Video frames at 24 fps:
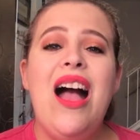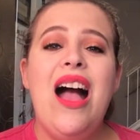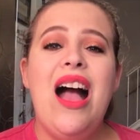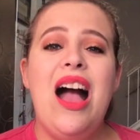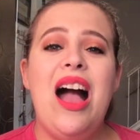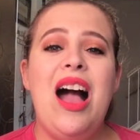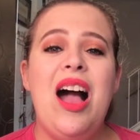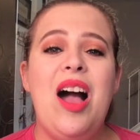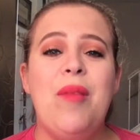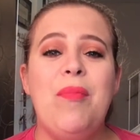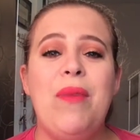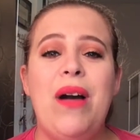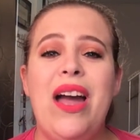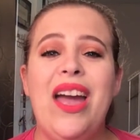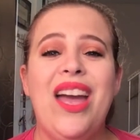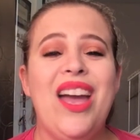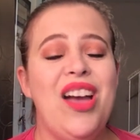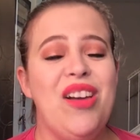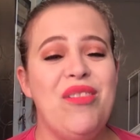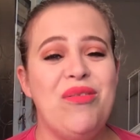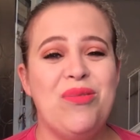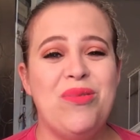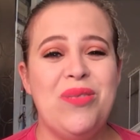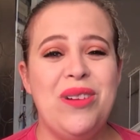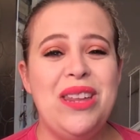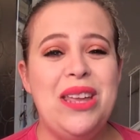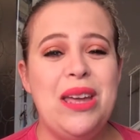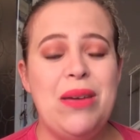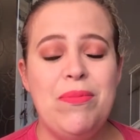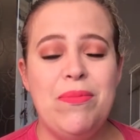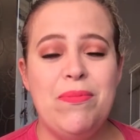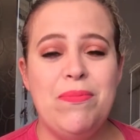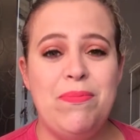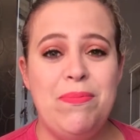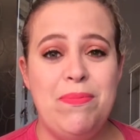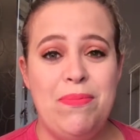I
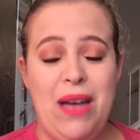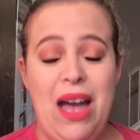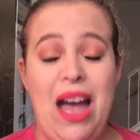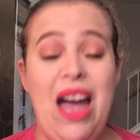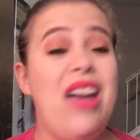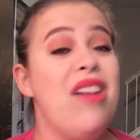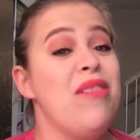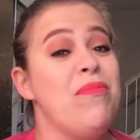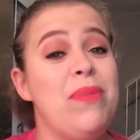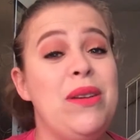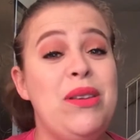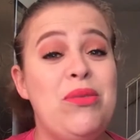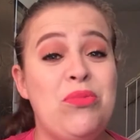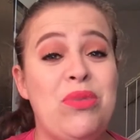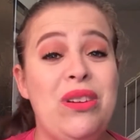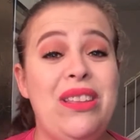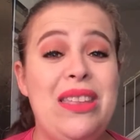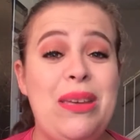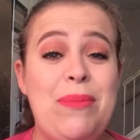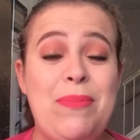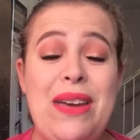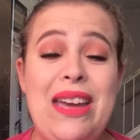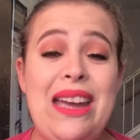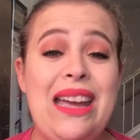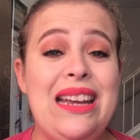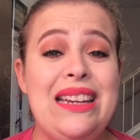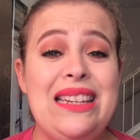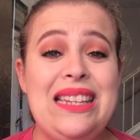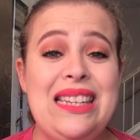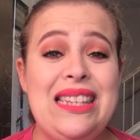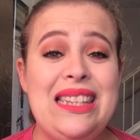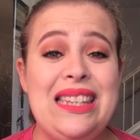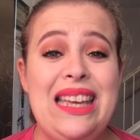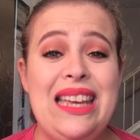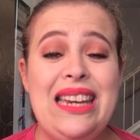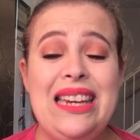have been really big into
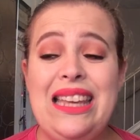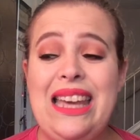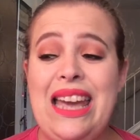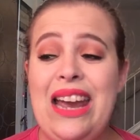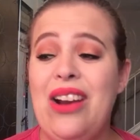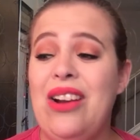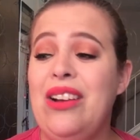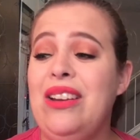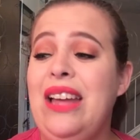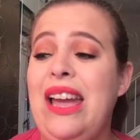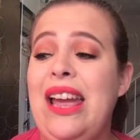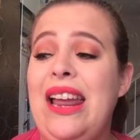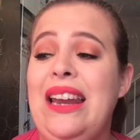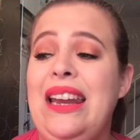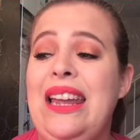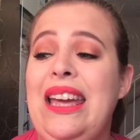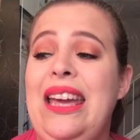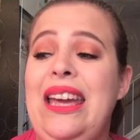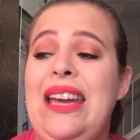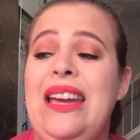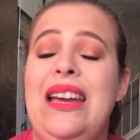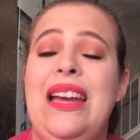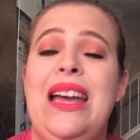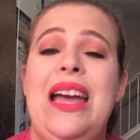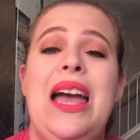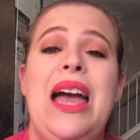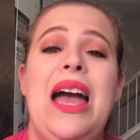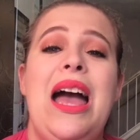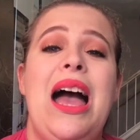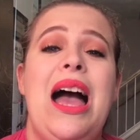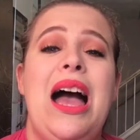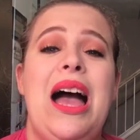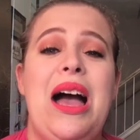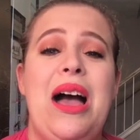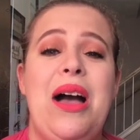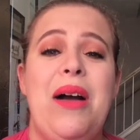skincare lately,
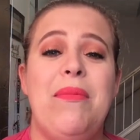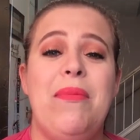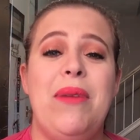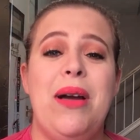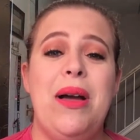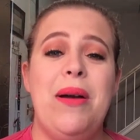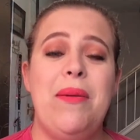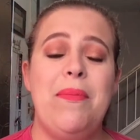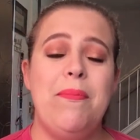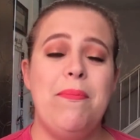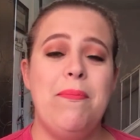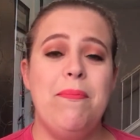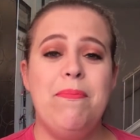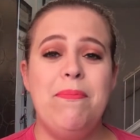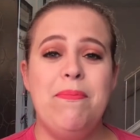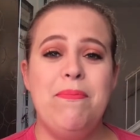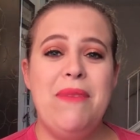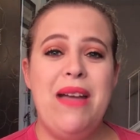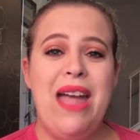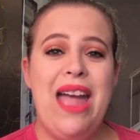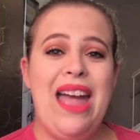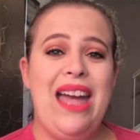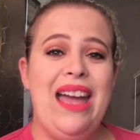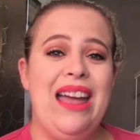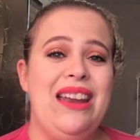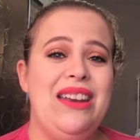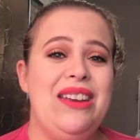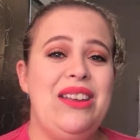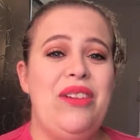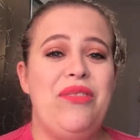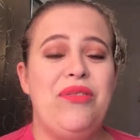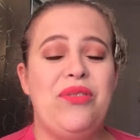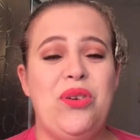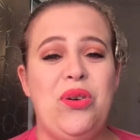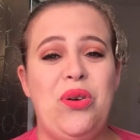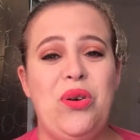and
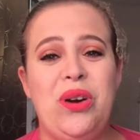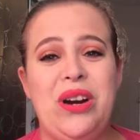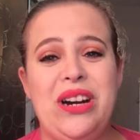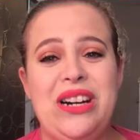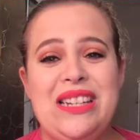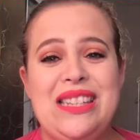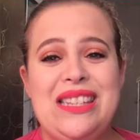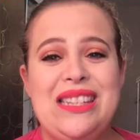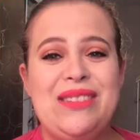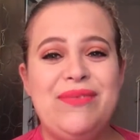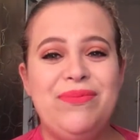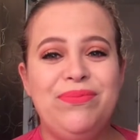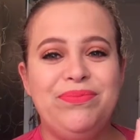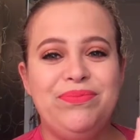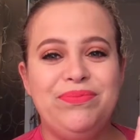of course,